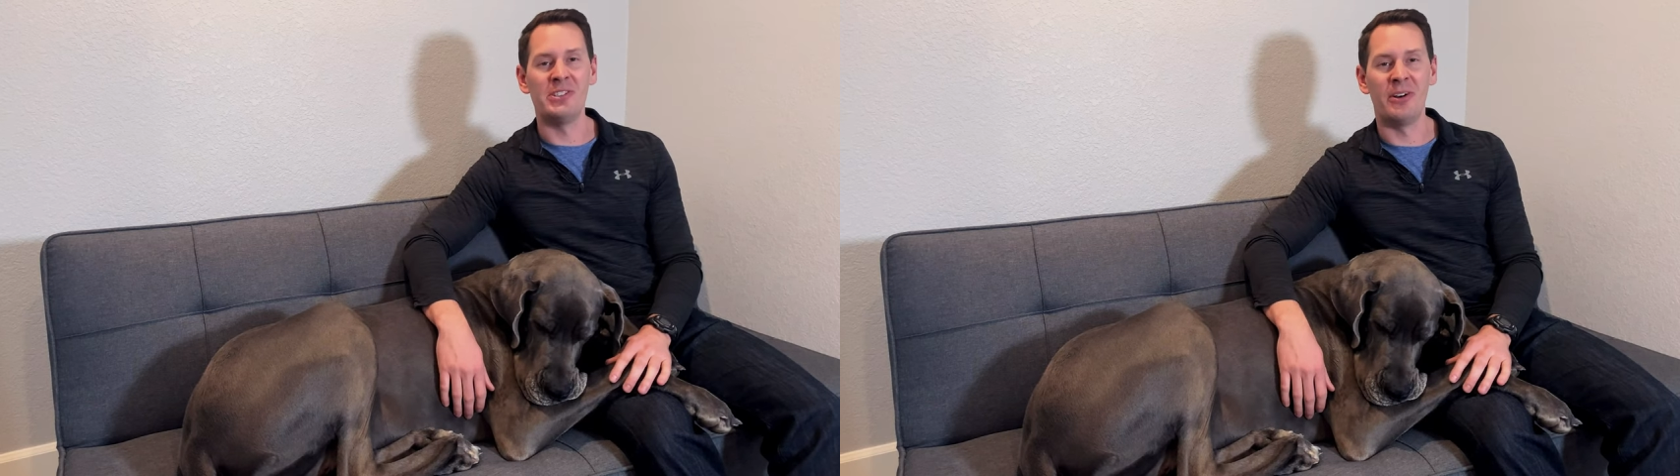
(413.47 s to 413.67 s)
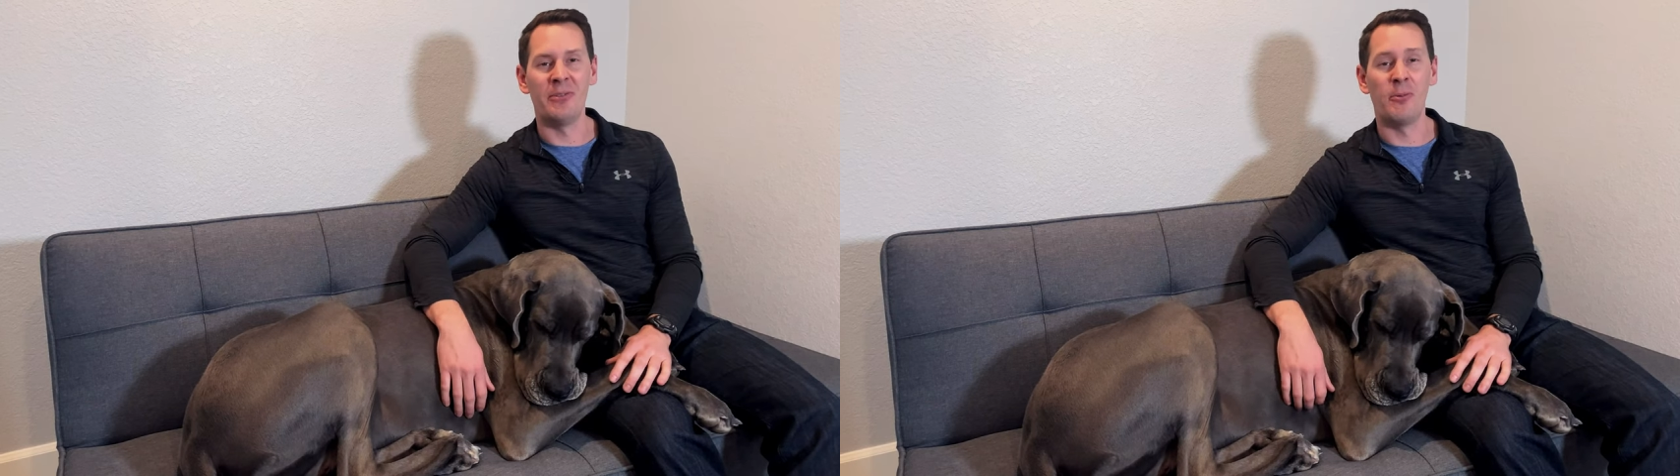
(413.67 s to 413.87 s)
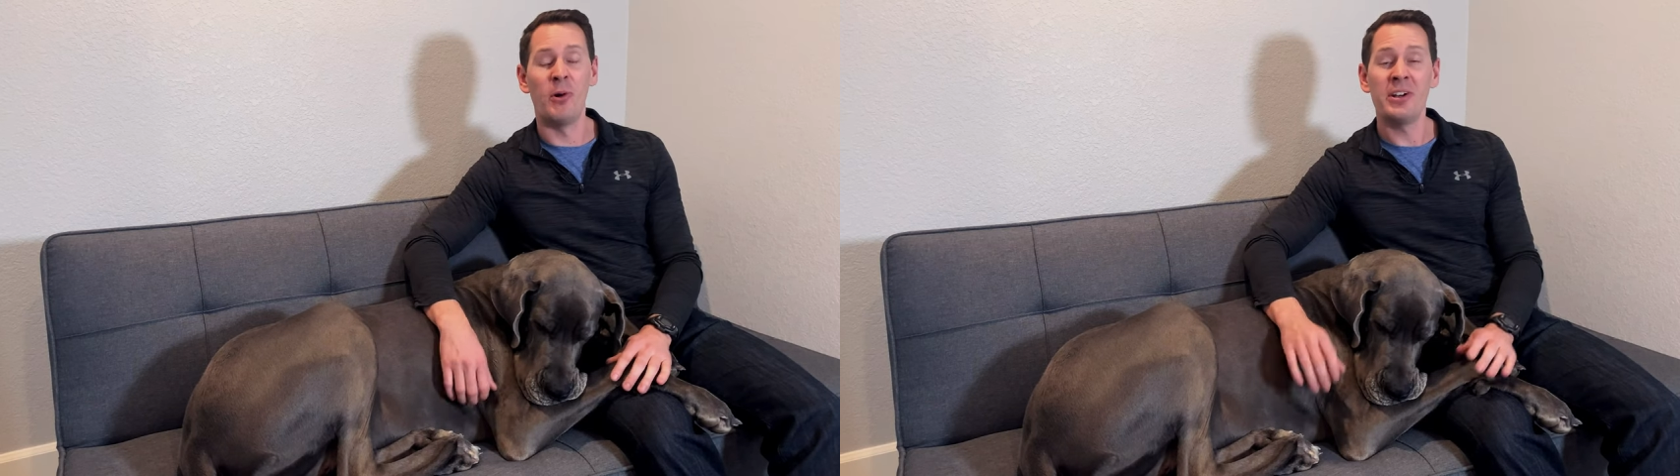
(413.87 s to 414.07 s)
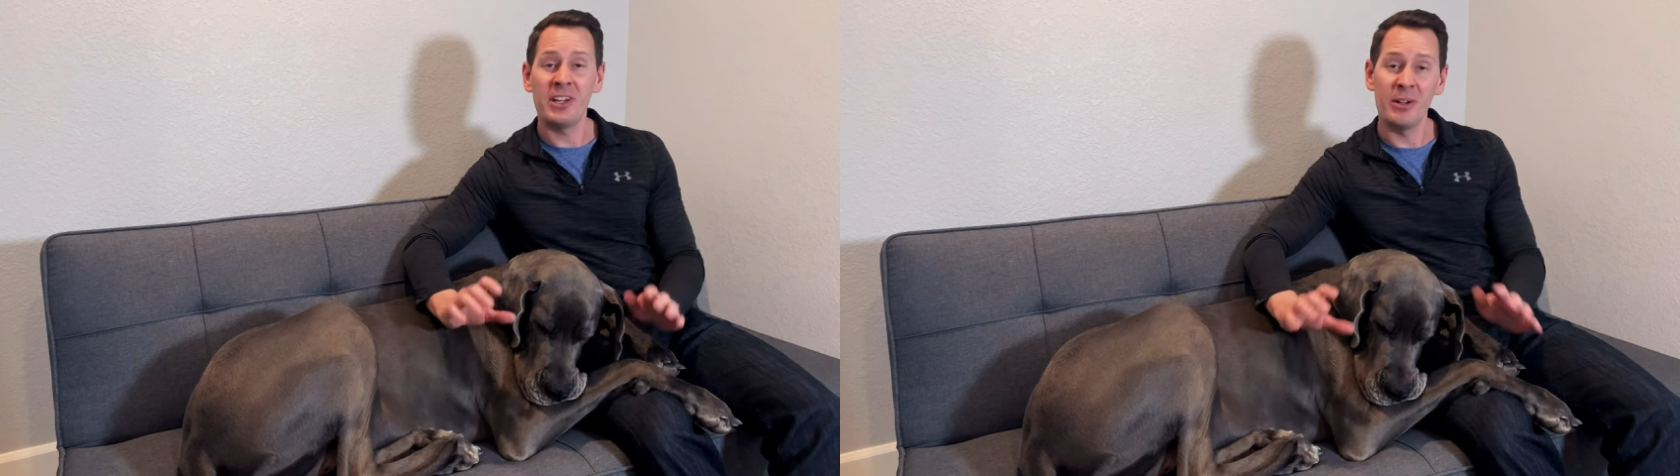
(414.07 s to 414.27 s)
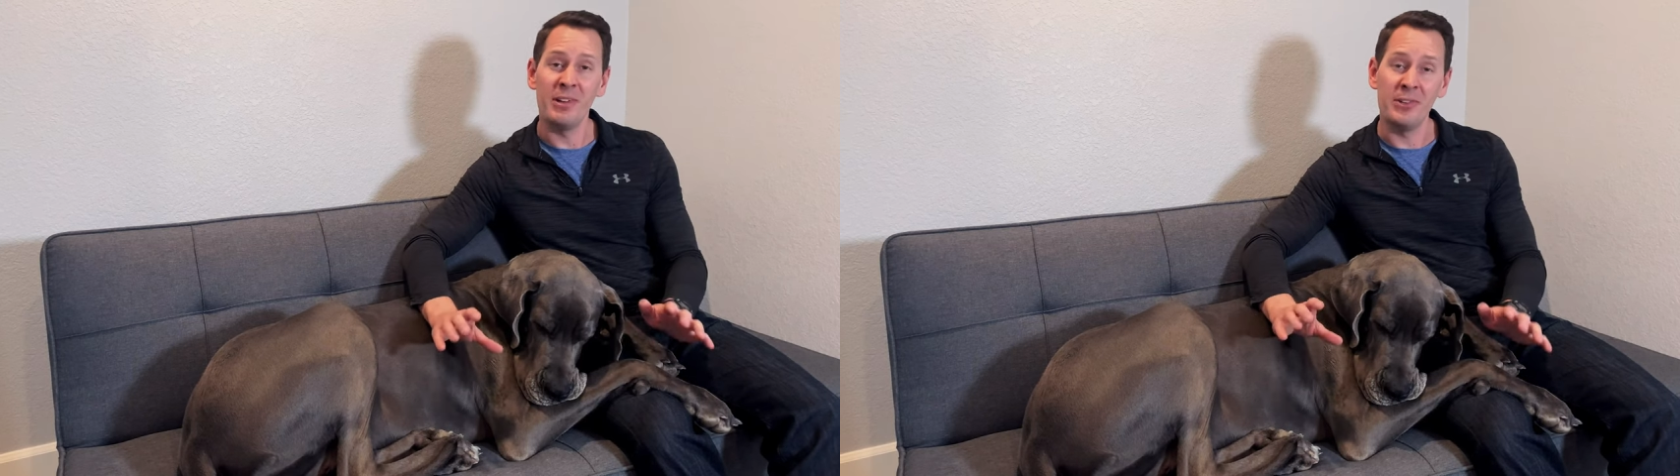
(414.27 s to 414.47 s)
of what
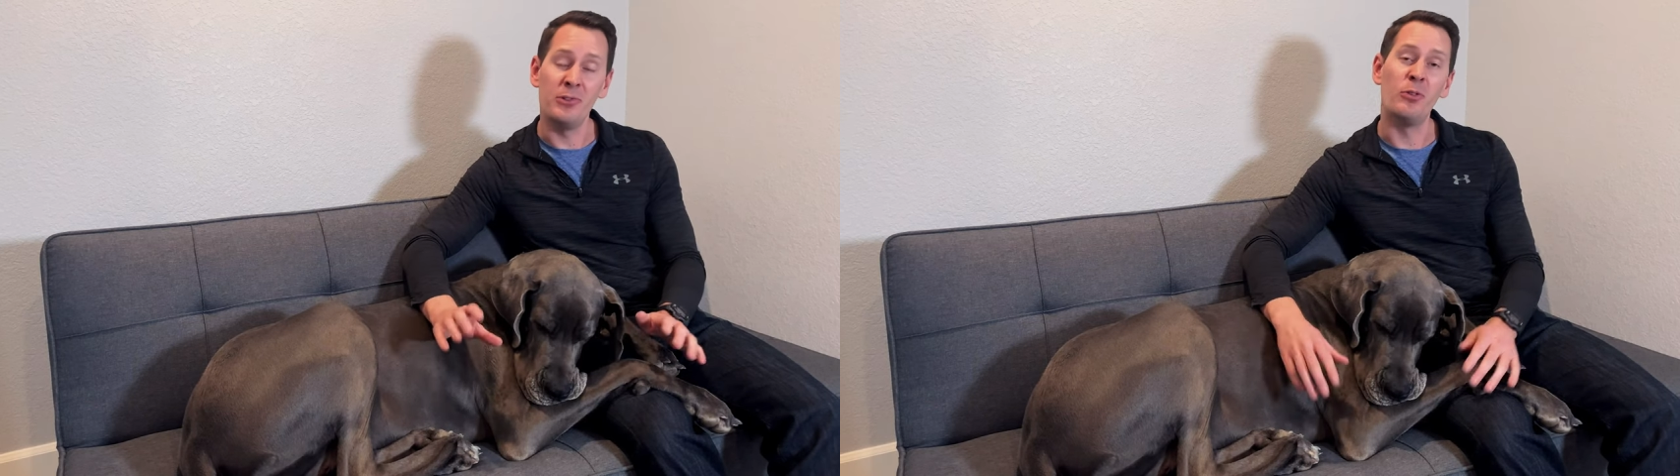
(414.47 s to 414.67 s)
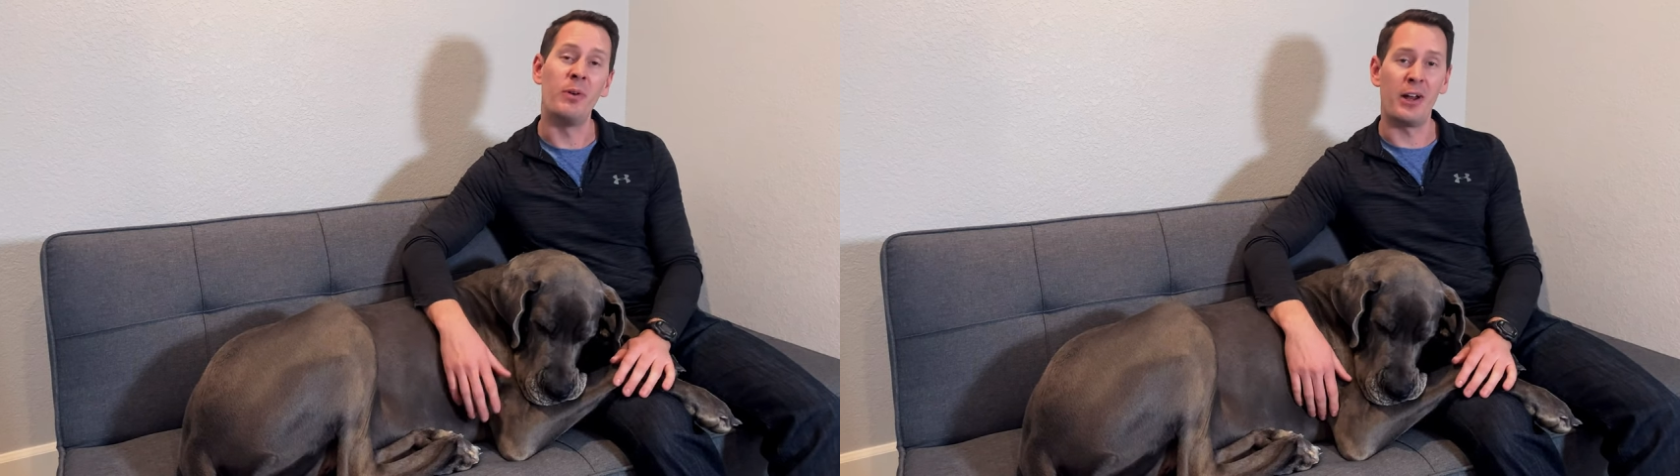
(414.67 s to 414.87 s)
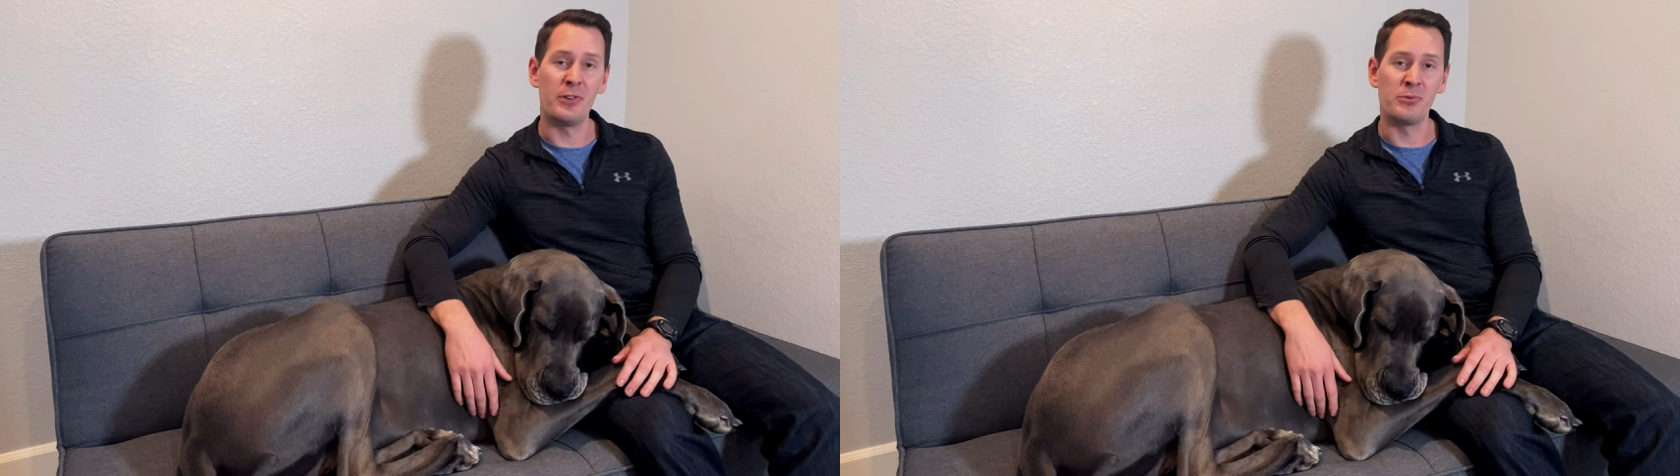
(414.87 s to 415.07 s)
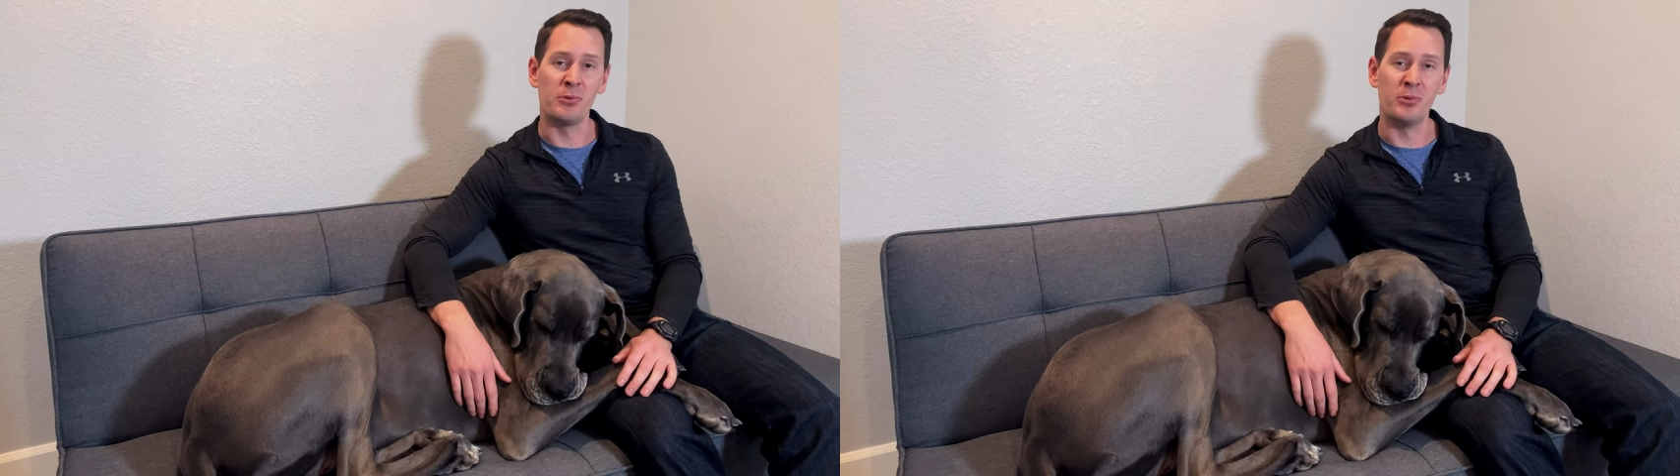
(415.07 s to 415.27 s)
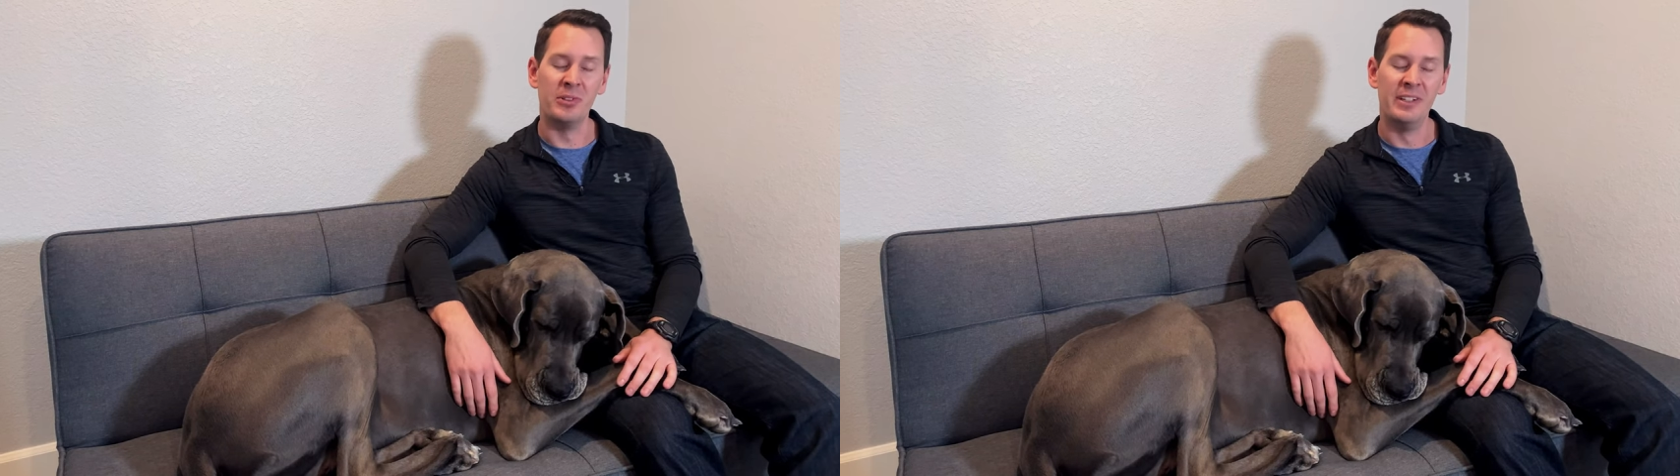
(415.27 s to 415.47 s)
can we do about
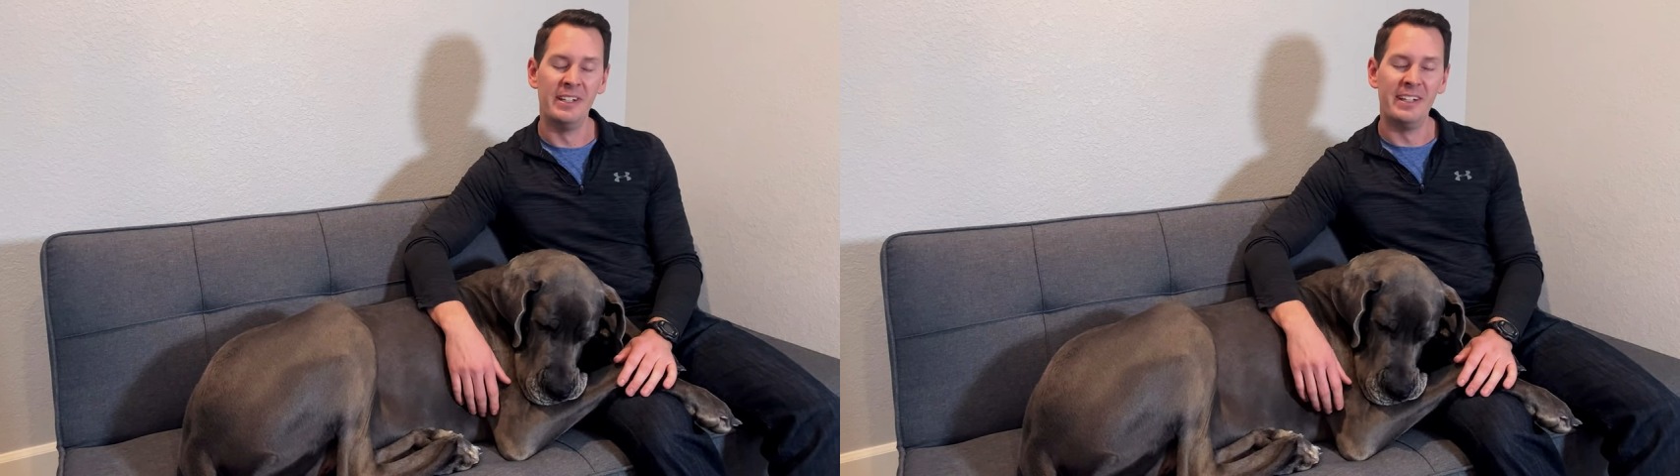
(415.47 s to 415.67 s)
drool?